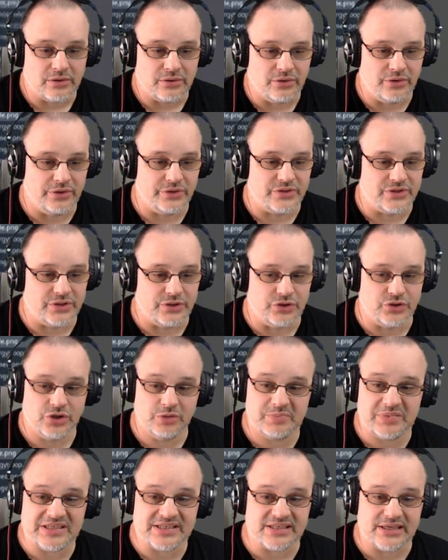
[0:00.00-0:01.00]
Good. So you
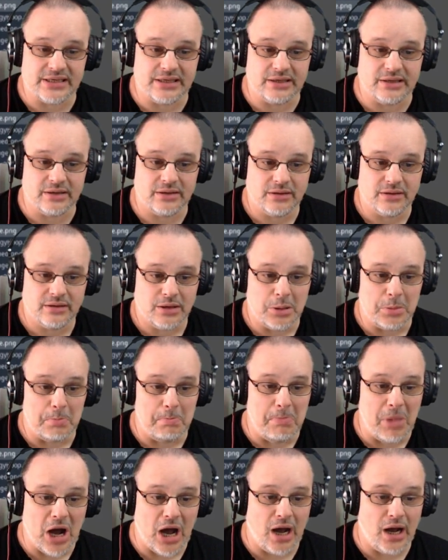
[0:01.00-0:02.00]
should be seeing
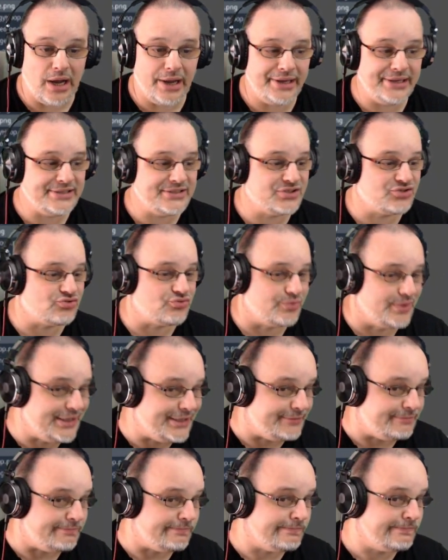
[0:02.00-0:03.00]
my
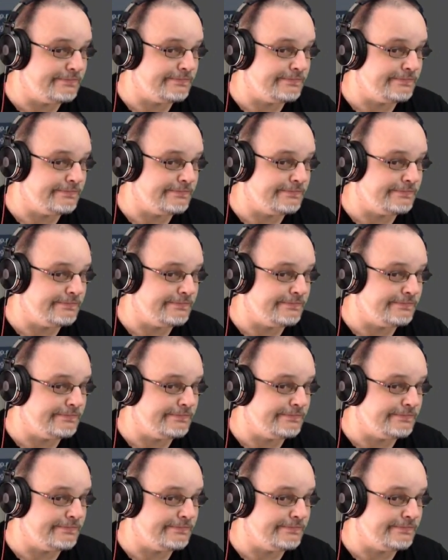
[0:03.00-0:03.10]
screen.